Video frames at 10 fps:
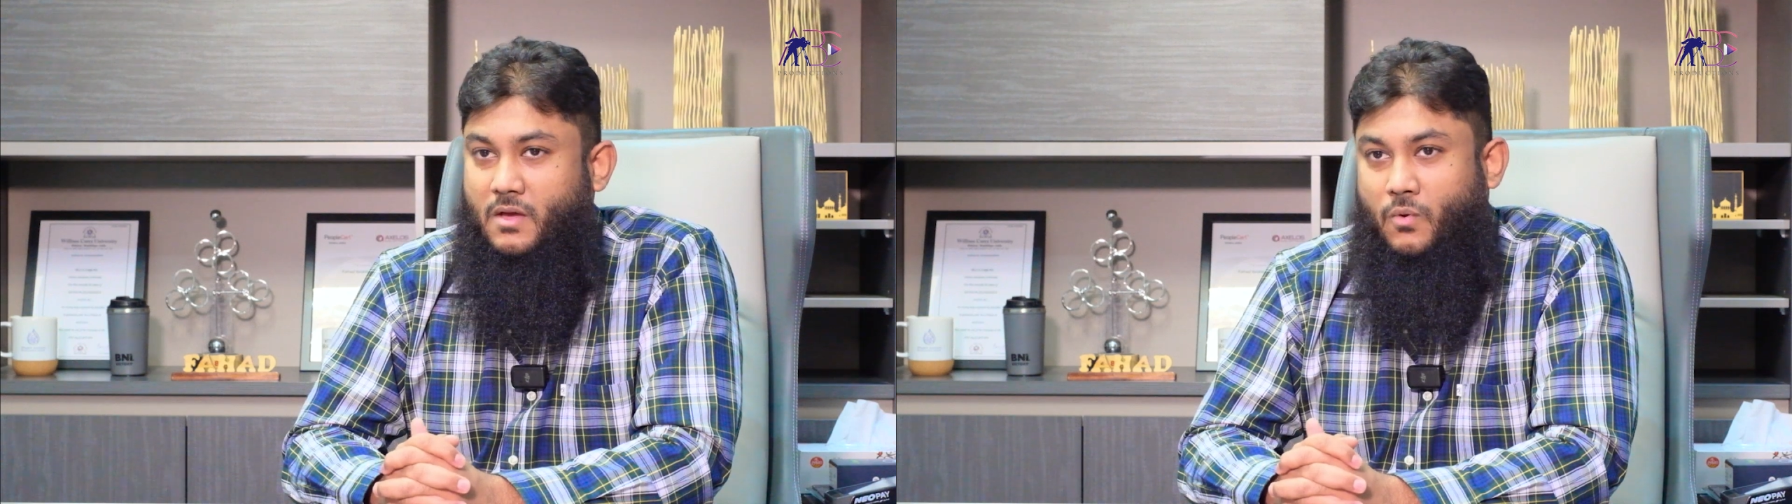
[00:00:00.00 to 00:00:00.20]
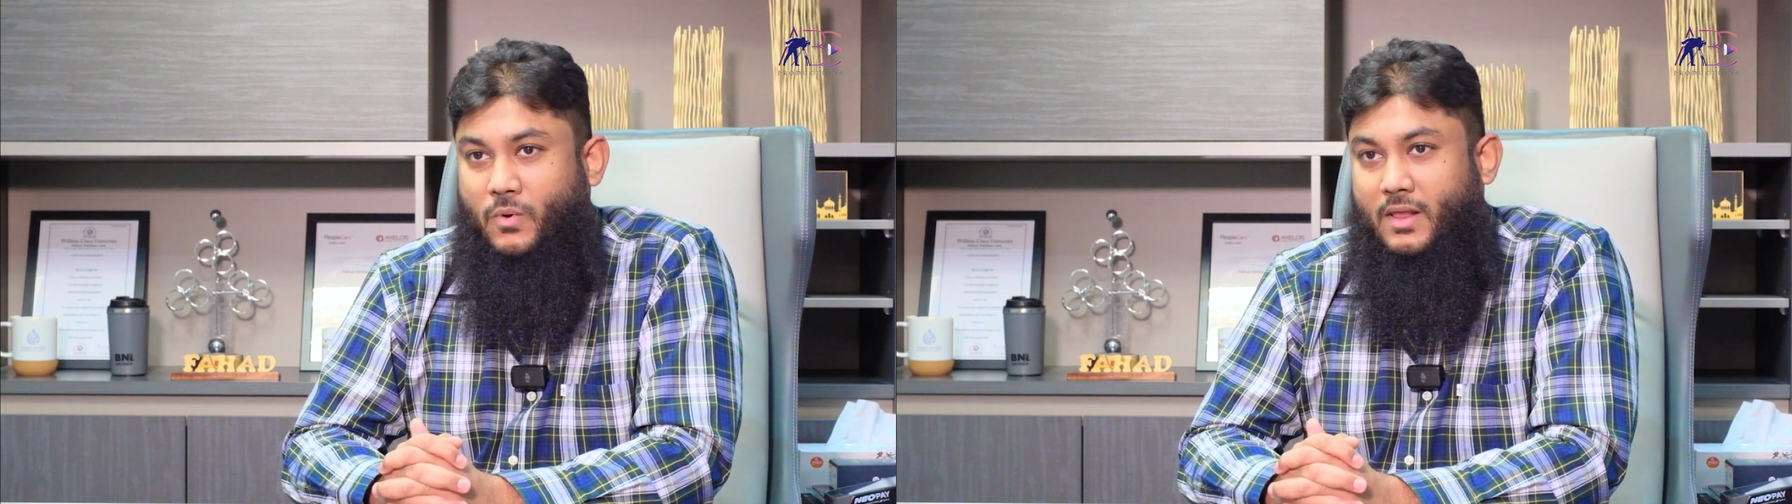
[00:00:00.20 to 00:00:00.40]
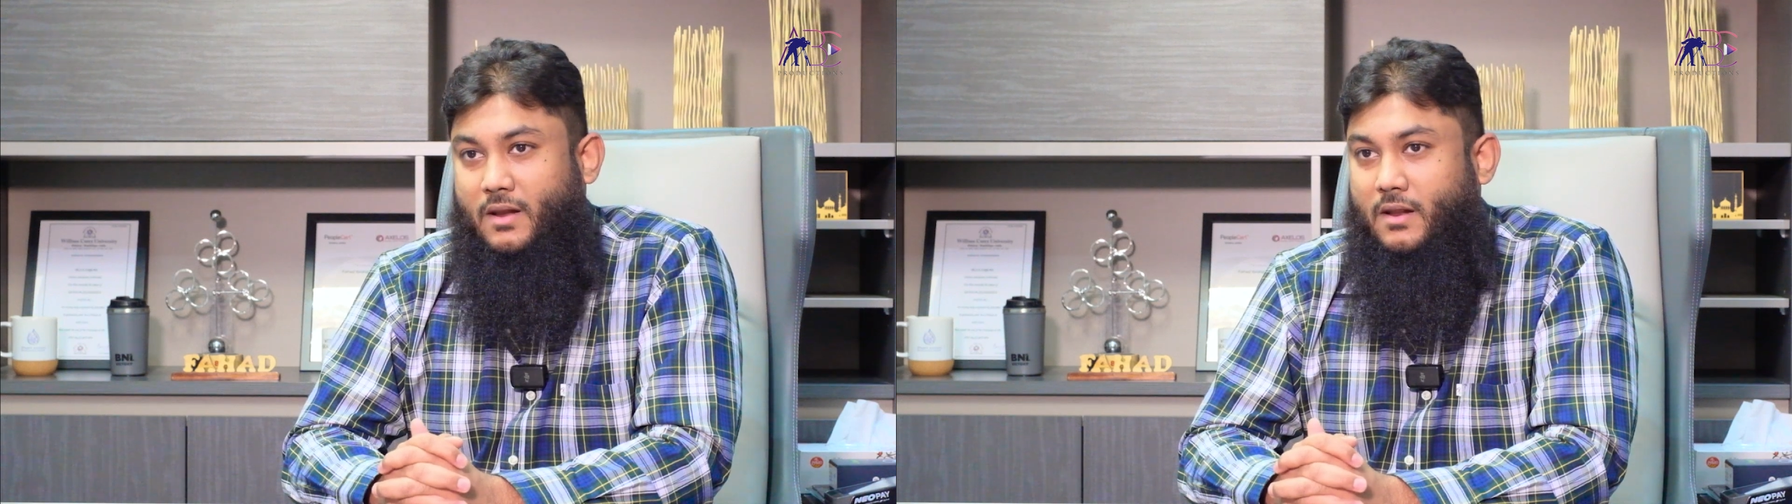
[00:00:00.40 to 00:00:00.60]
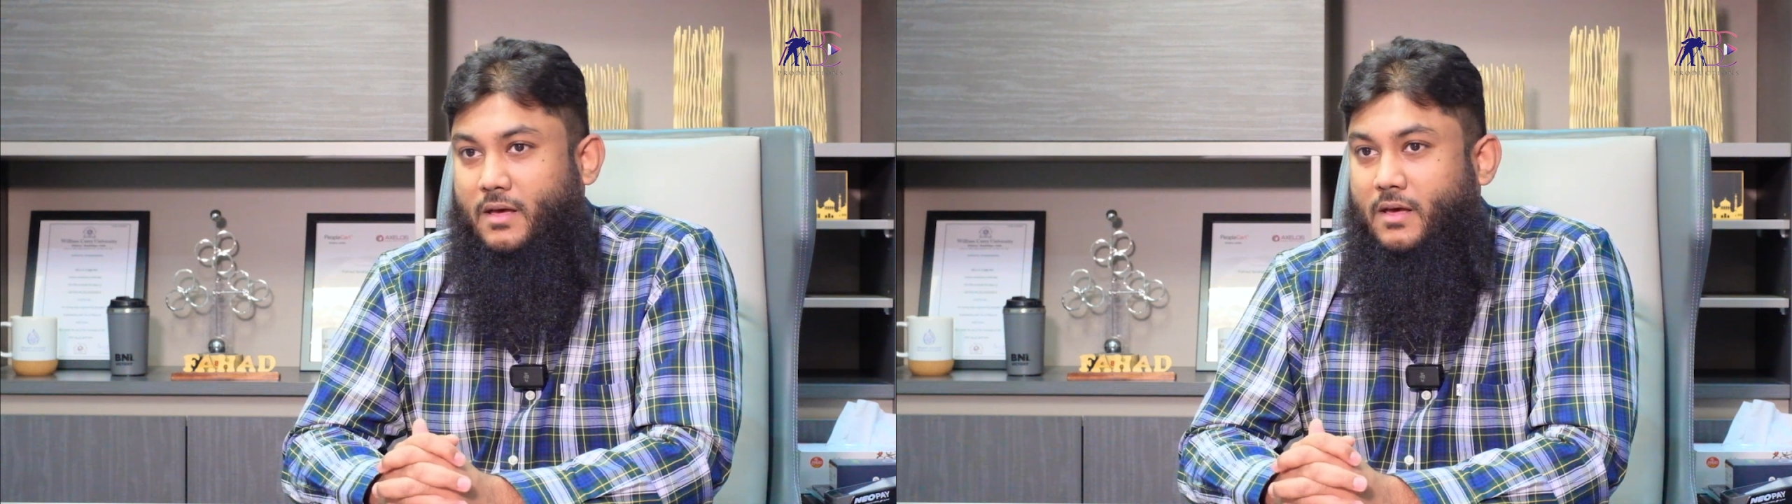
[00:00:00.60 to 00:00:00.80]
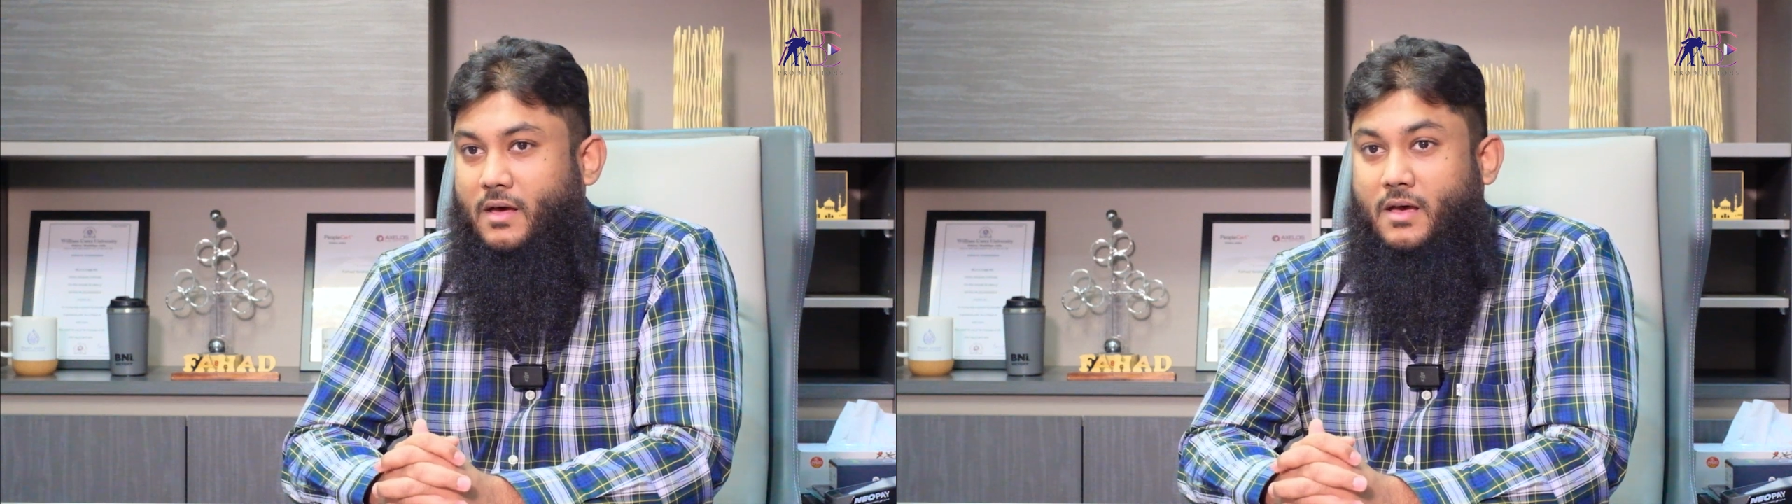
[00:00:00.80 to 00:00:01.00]
Well,
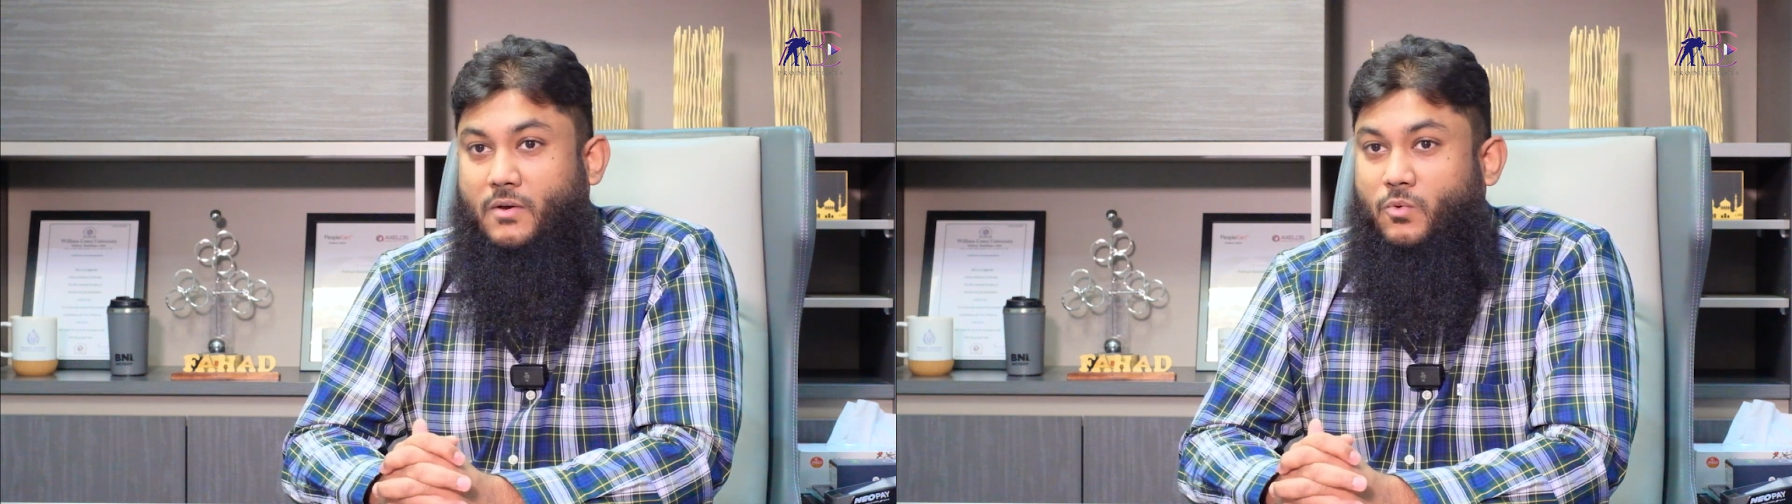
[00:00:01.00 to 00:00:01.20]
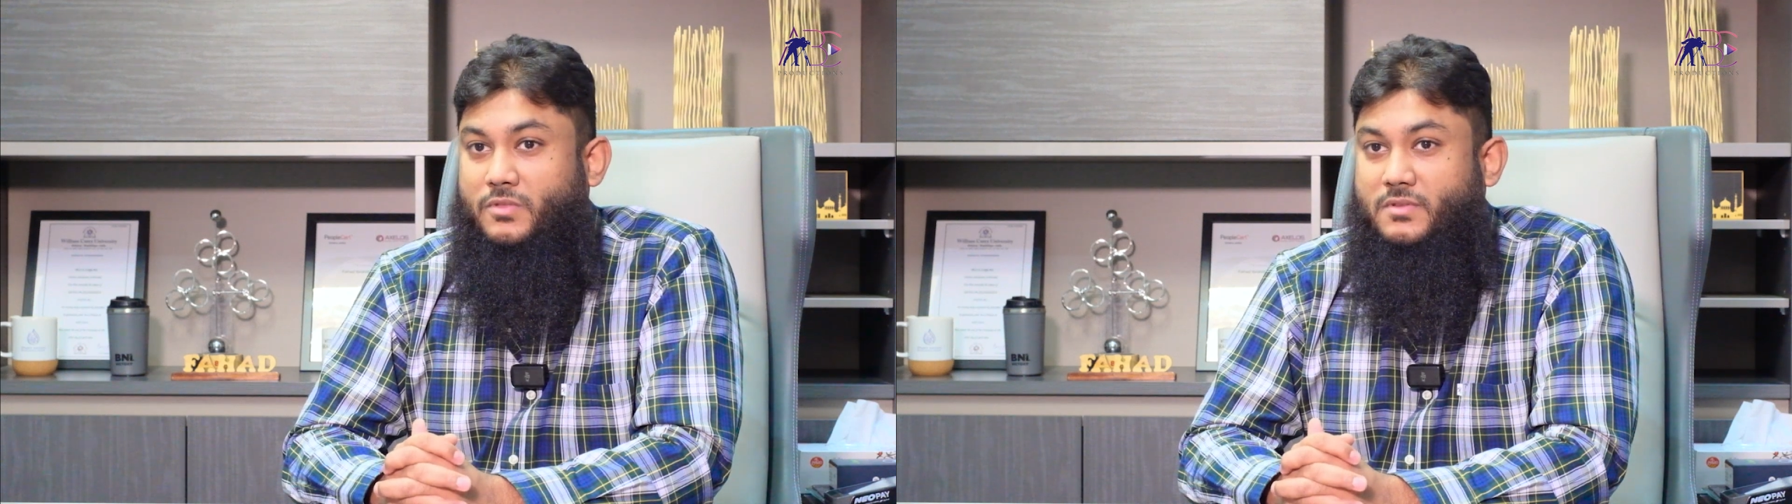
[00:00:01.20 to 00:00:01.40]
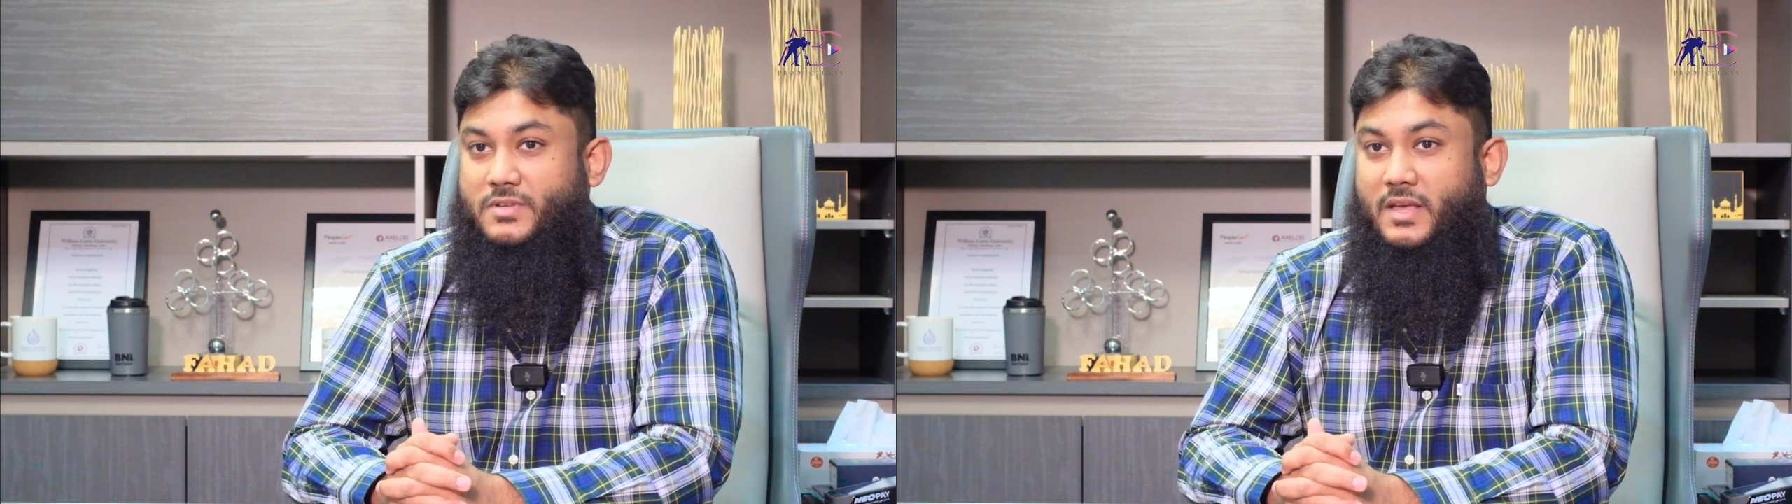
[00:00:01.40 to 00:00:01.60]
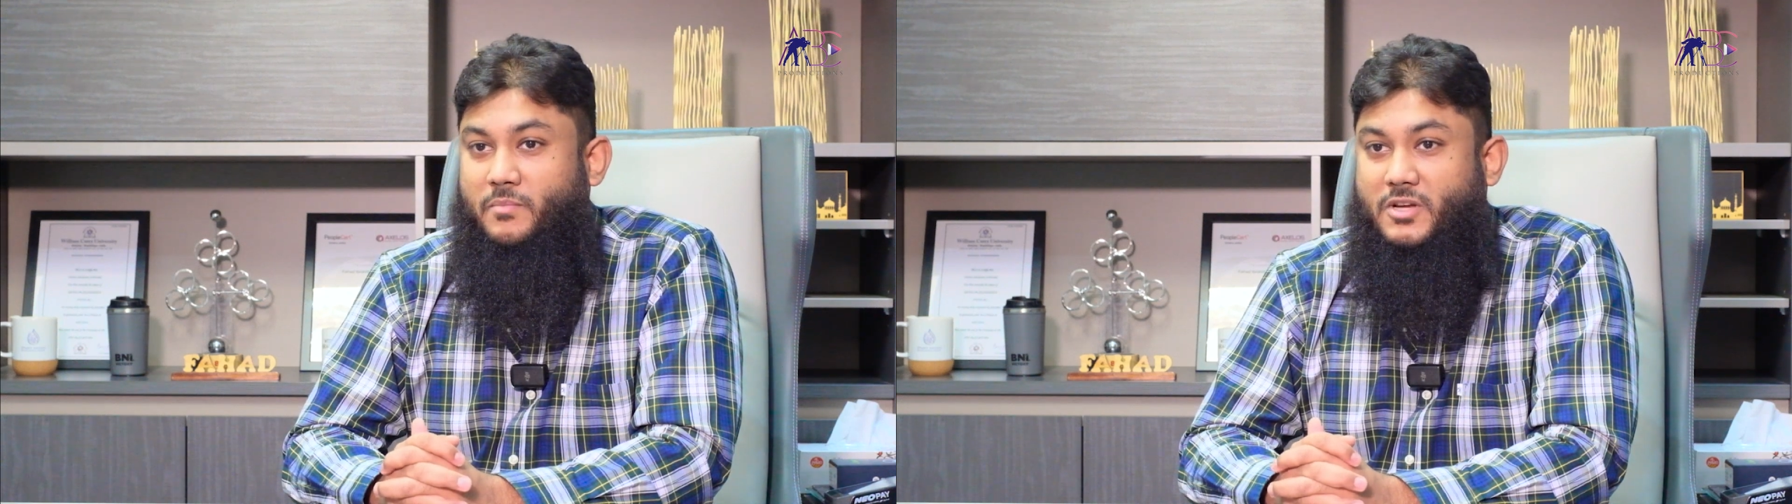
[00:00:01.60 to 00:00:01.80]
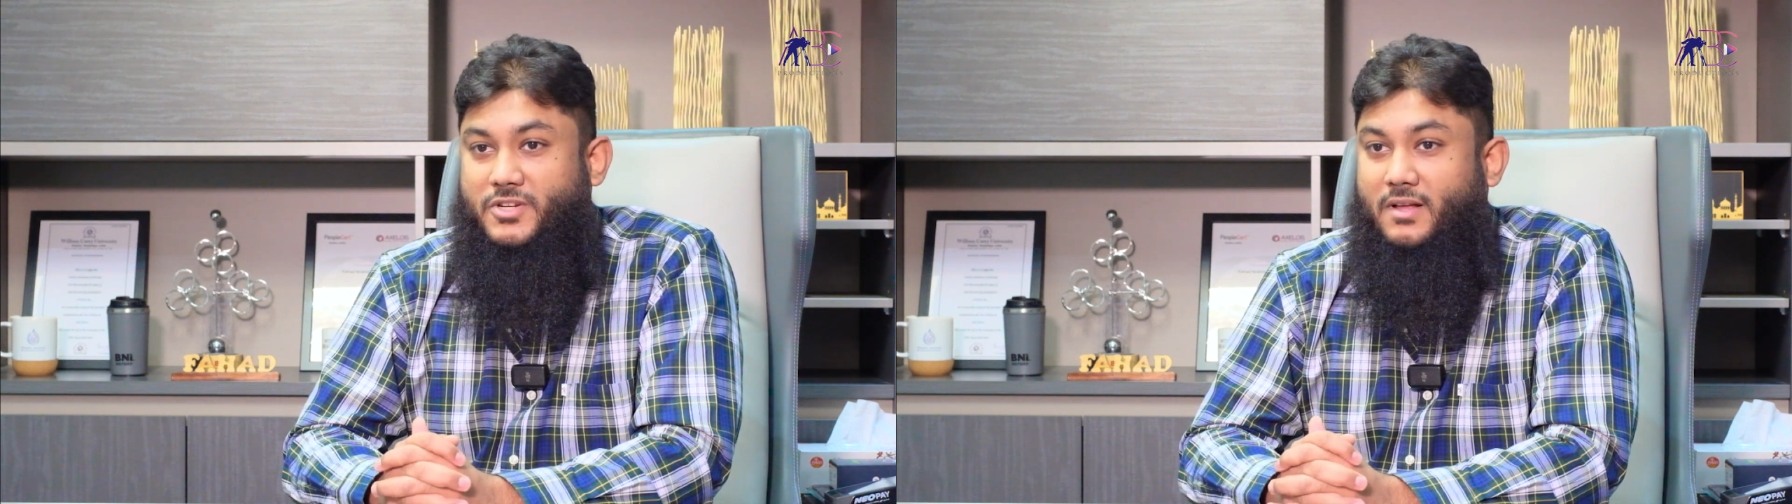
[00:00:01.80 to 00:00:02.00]
I would say,
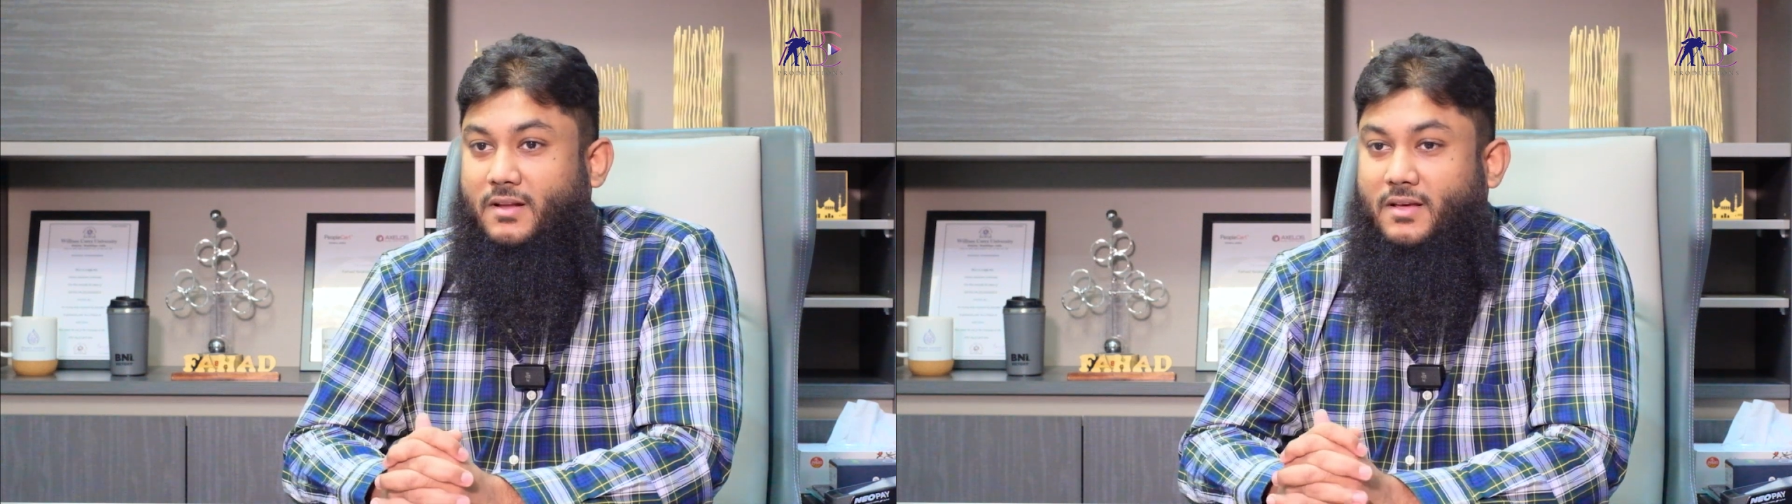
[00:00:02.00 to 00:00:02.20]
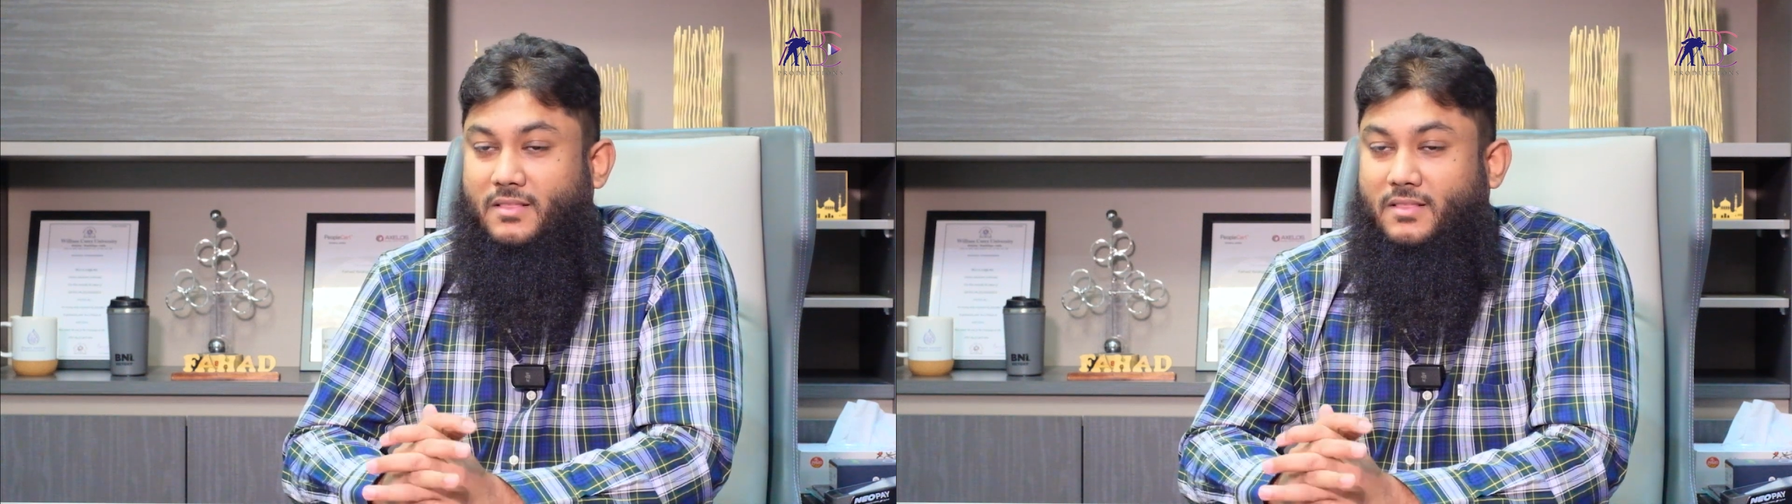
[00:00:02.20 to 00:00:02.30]
mashallah,